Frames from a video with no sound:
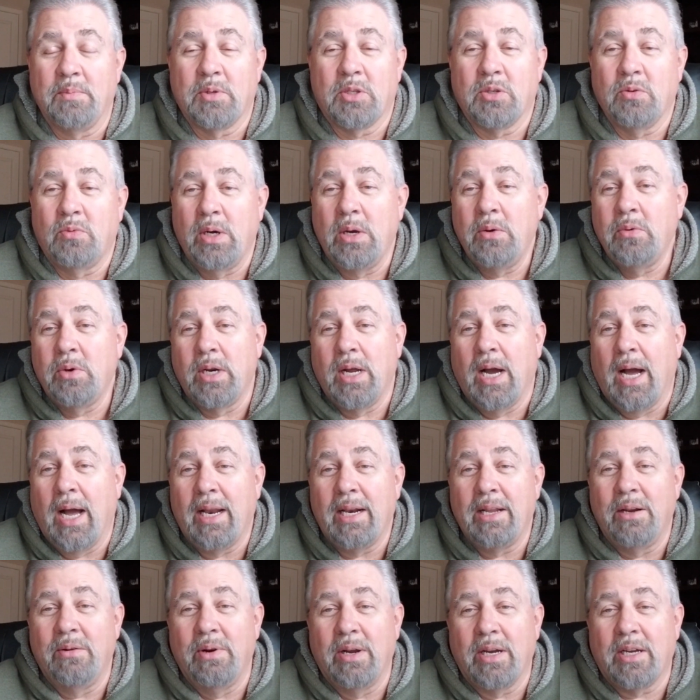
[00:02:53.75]
So we would
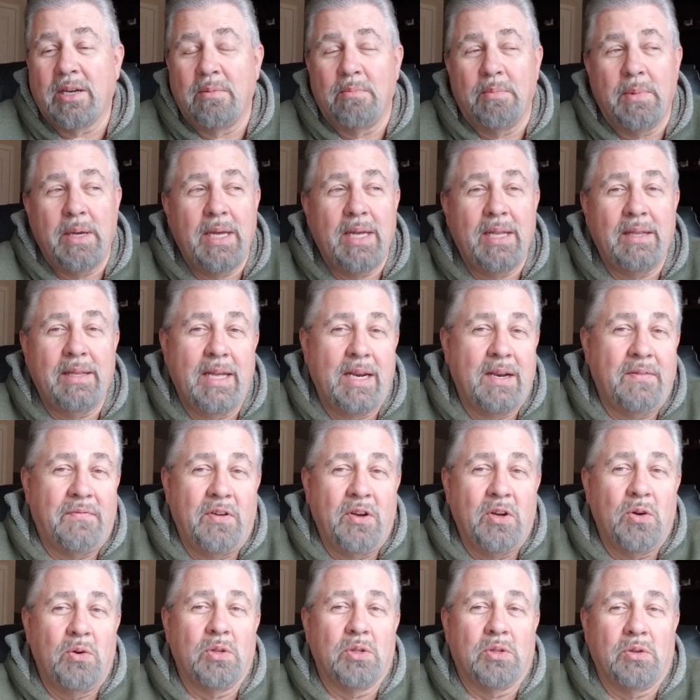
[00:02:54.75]
highly recommend that if
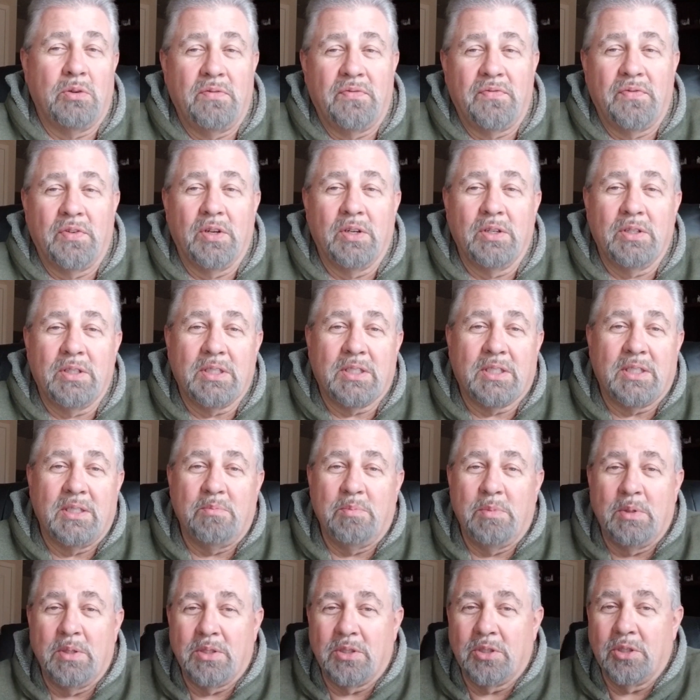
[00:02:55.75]
you're going through Ferguson,
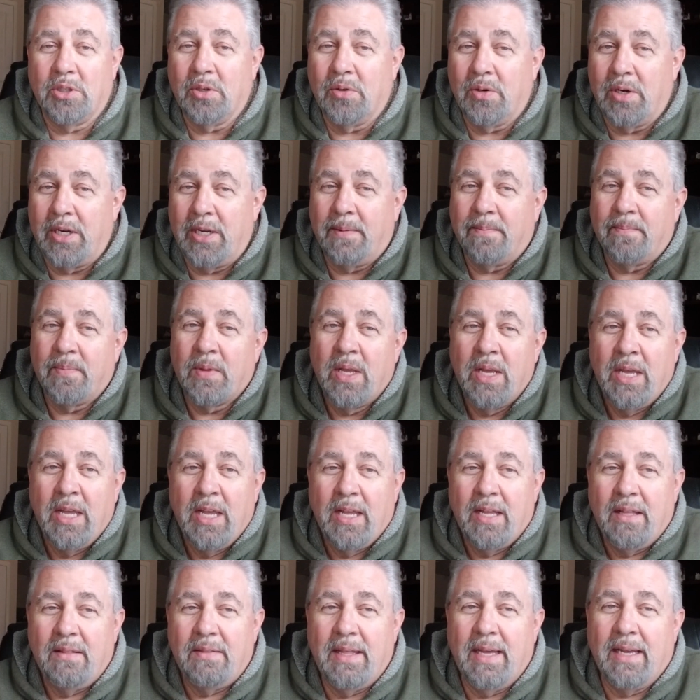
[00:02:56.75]
Missouri,
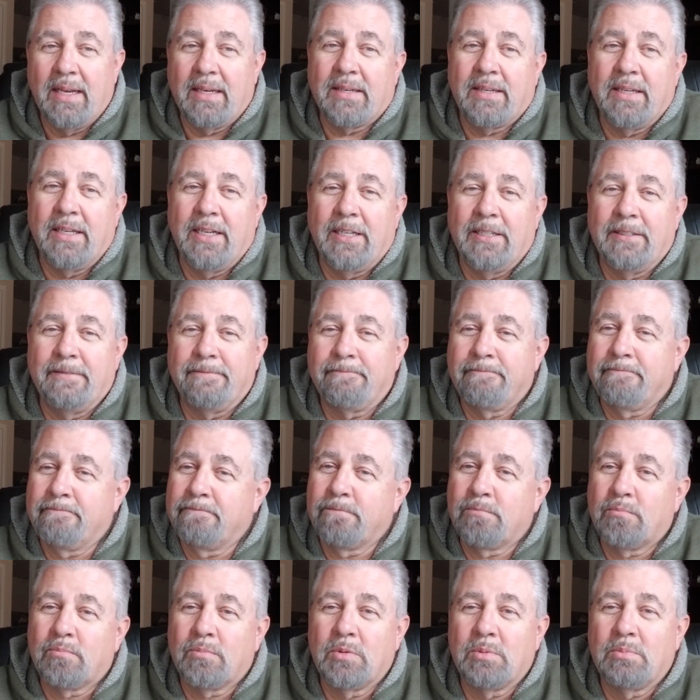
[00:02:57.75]
that
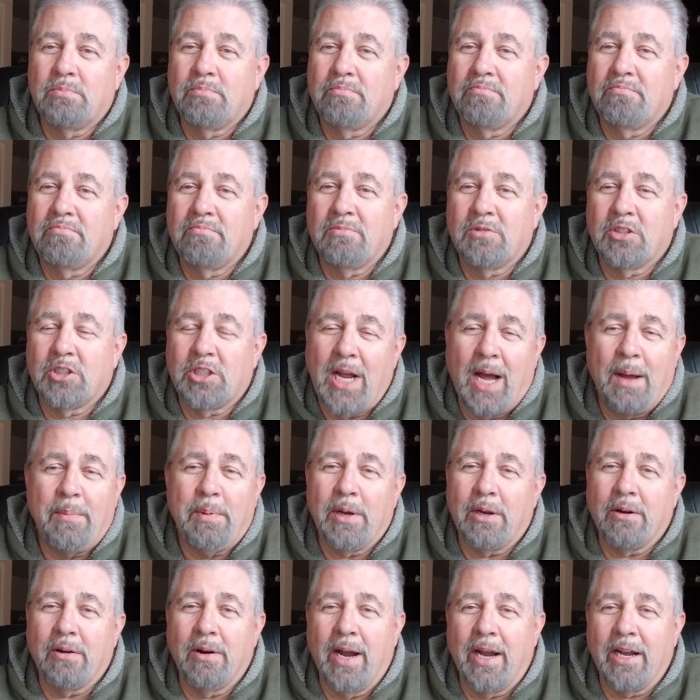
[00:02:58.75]
stop
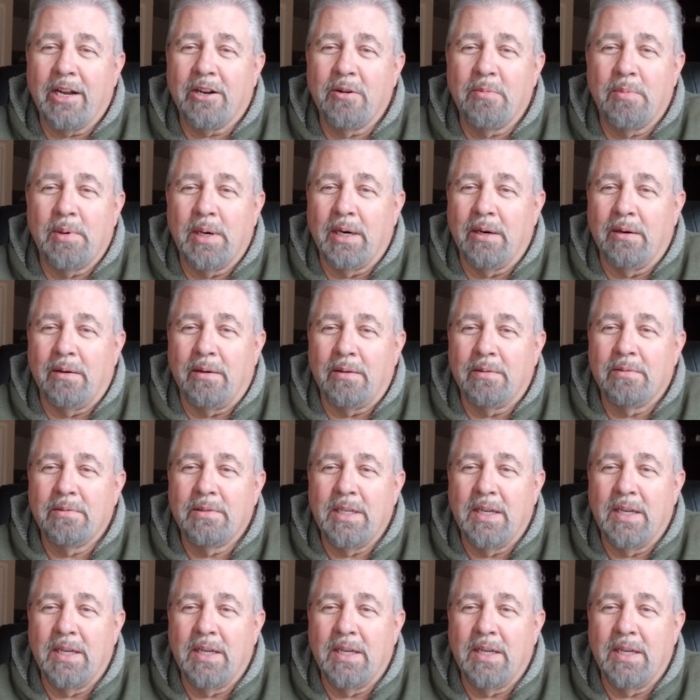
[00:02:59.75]
at Cracker Barrel.